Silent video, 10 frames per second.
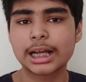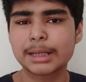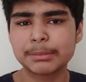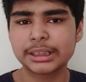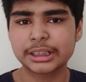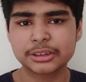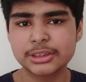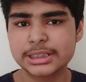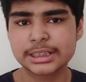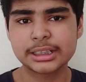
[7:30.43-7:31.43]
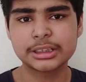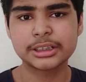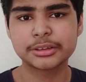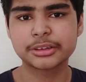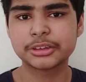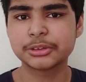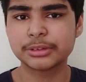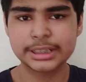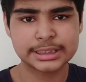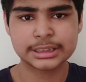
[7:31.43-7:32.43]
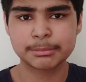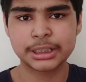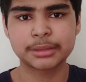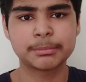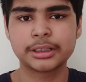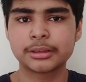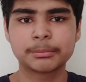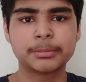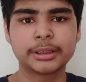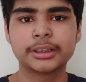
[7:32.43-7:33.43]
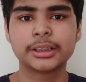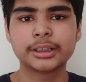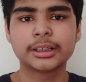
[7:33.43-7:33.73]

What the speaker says: I mean, I could say they could do this to make it better, but